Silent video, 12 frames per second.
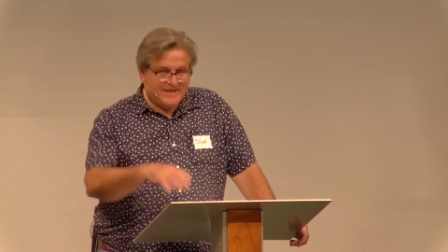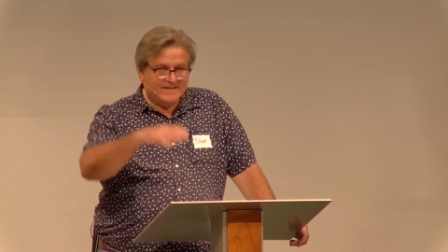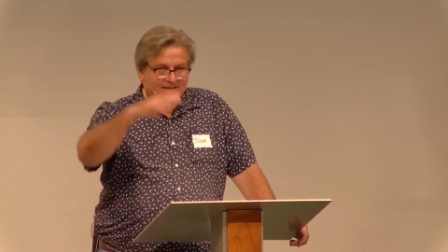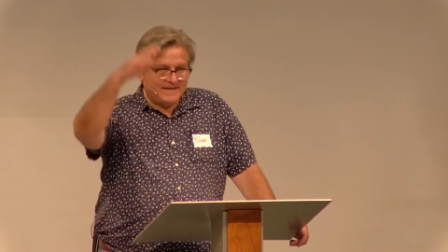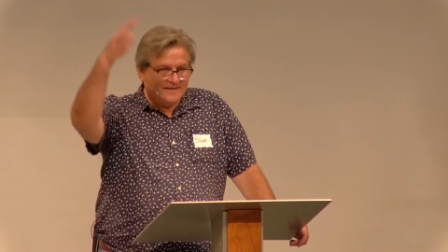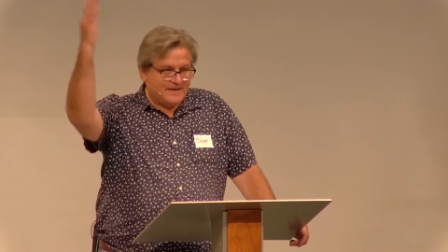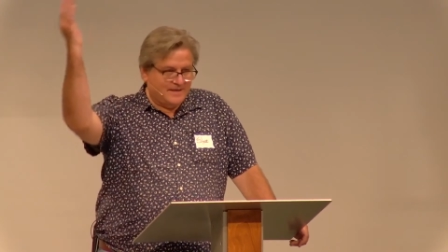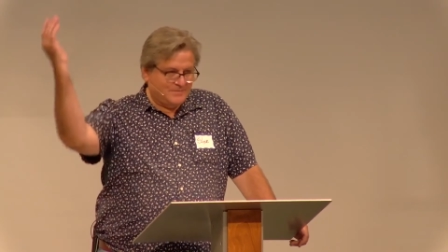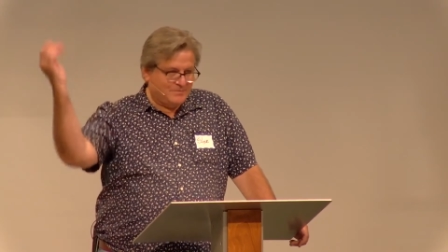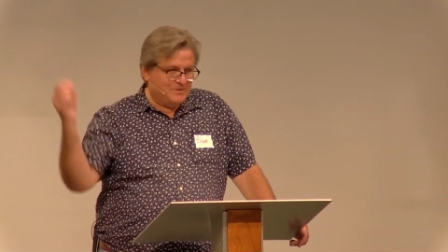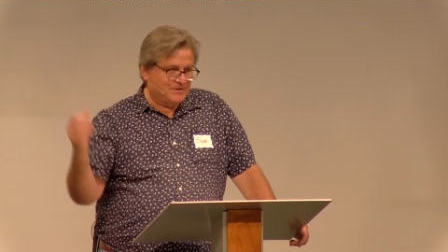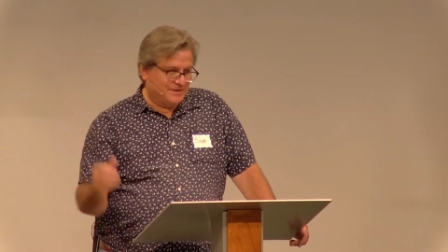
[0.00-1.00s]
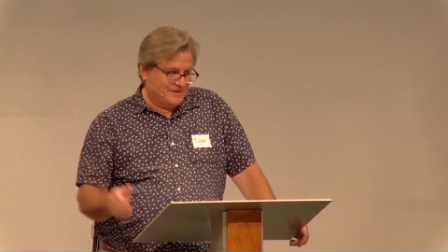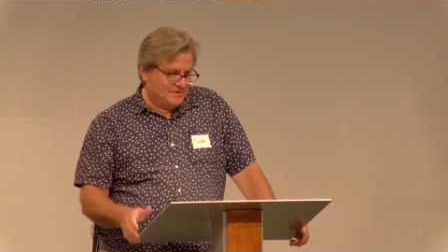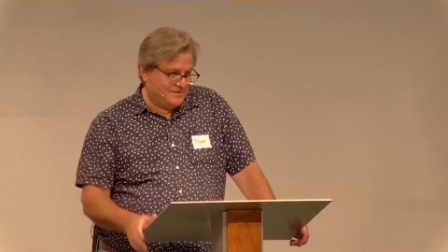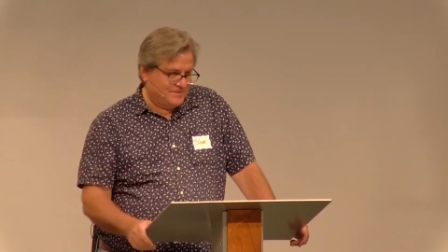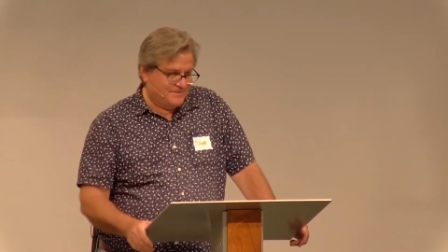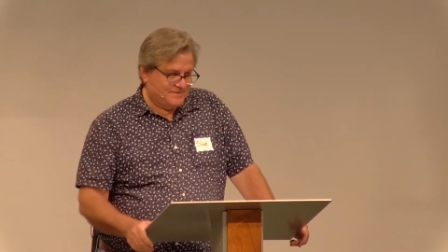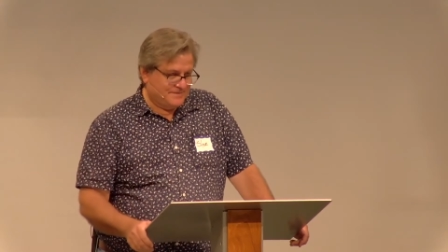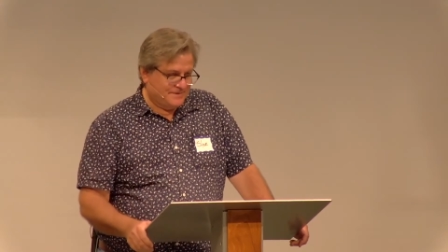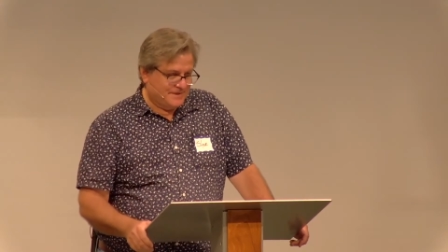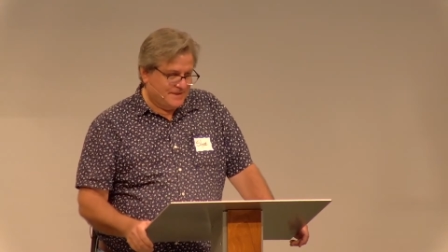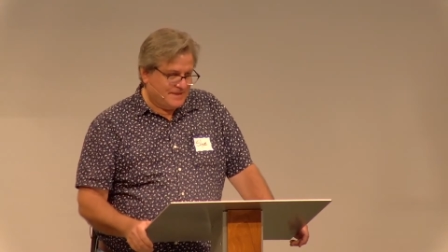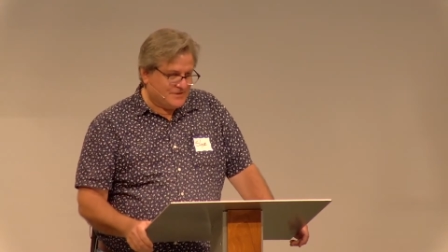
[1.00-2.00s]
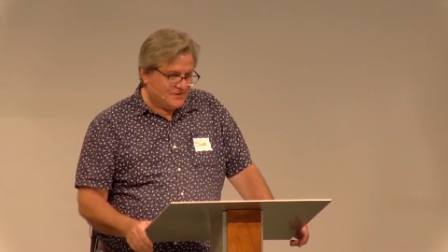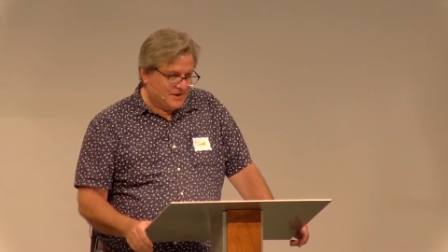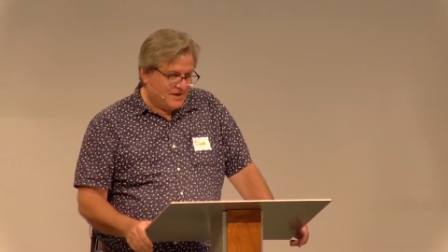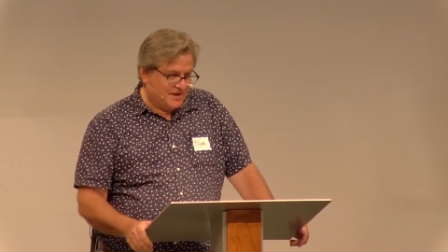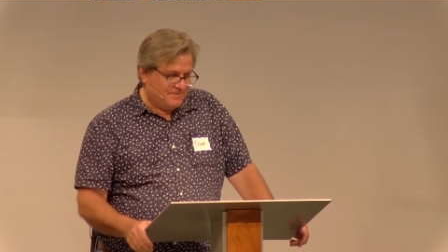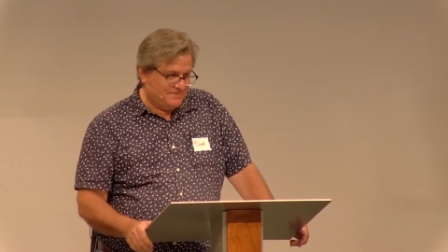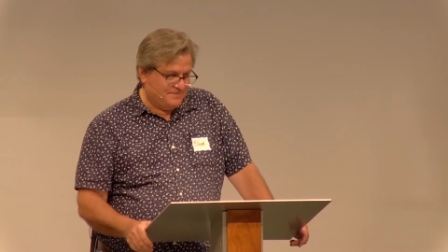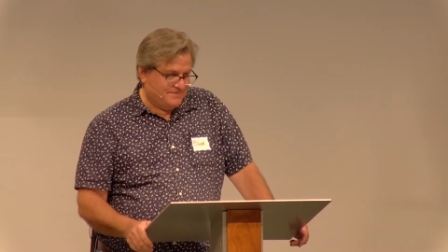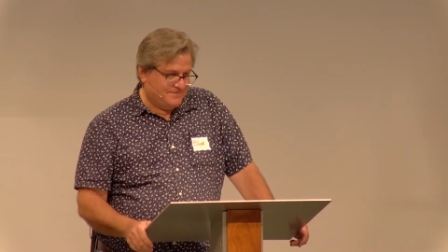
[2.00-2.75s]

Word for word: Take that times billions, and that's our God.